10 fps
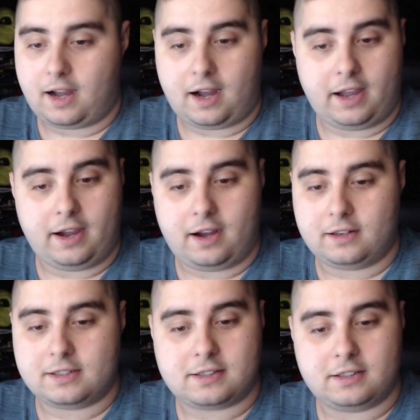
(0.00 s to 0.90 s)
I
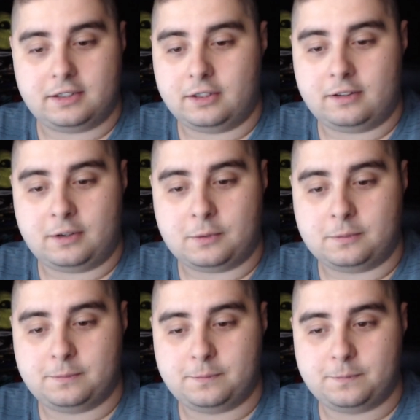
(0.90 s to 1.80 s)
honestly don't know.
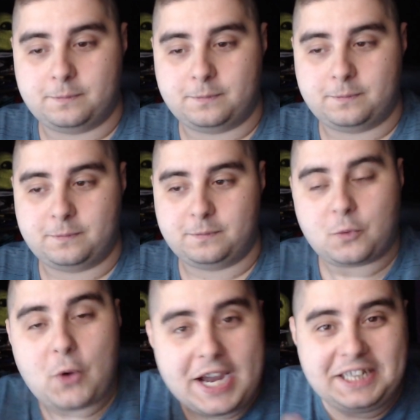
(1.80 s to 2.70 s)

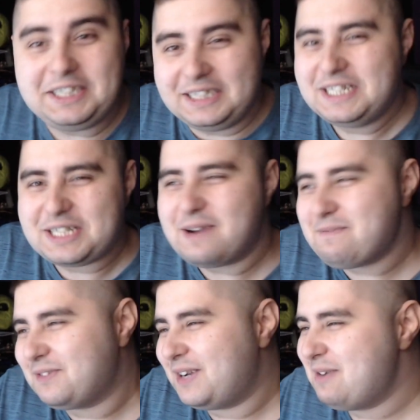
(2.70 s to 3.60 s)
Why did this
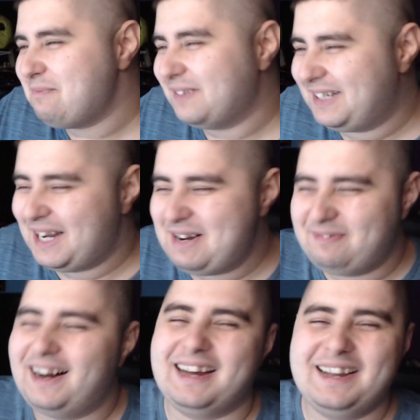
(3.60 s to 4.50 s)
have to happen? Come
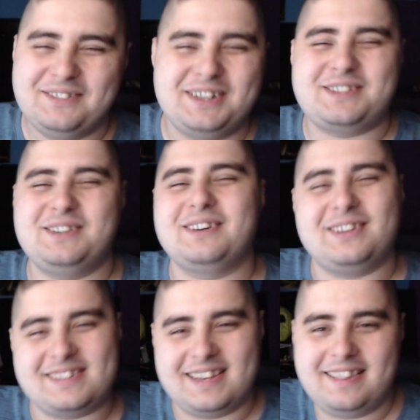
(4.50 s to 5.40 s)
on, we're so
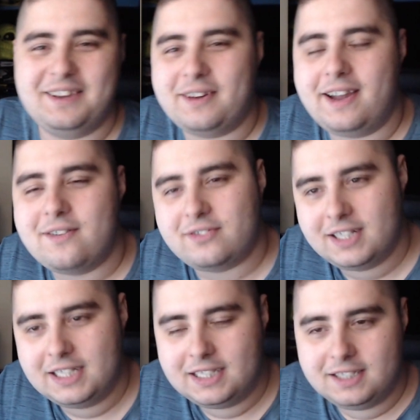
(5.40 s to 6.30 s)
close. I think we have
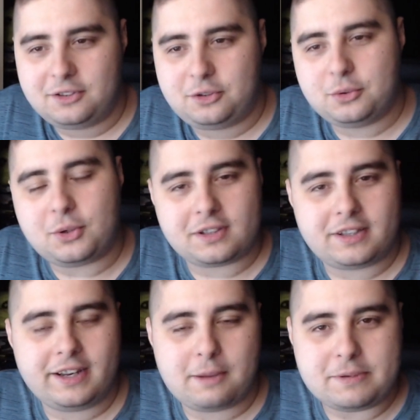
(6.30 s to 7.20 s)
2 or
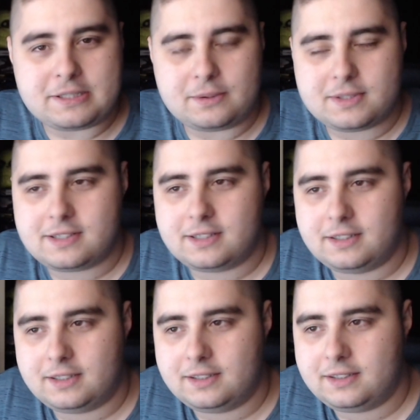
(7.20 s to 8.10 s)
3 episodes
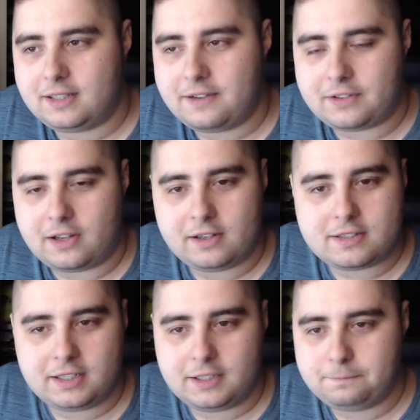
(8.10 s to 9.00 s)
left,
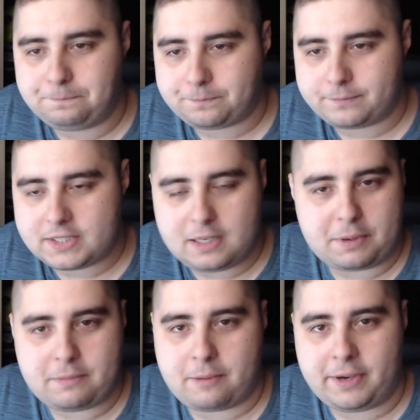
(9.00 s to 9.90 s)
honestly.
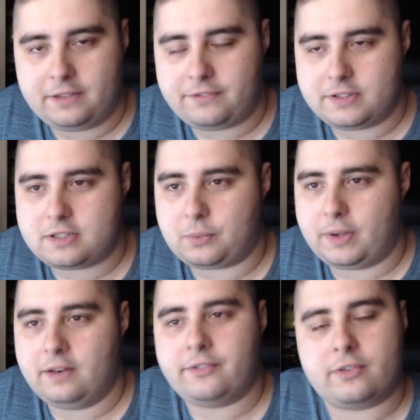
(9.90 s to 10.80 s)
Slipping my mind if it's
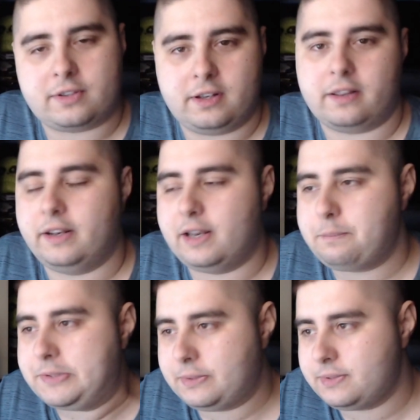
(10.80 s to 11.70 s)
12 or 13
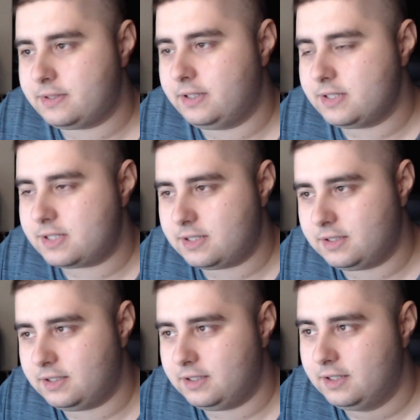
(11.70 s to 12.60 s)
episodes this
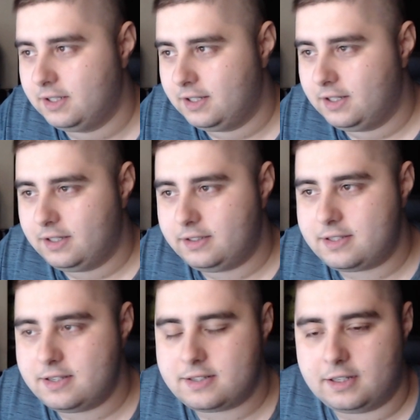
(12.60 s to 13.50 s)

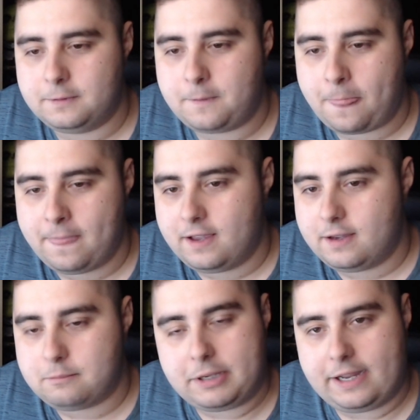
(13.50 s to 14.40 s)
season.
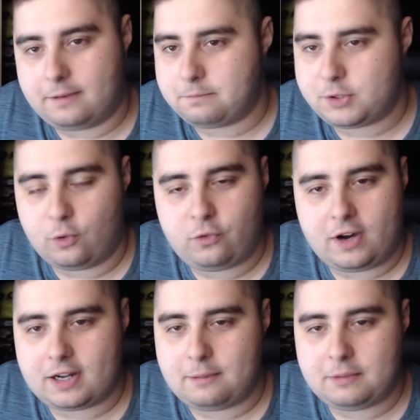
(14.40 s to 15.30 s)
But yeah, so
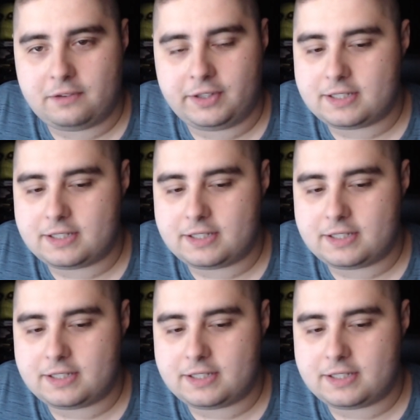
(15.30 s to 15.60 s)
far I'm loving the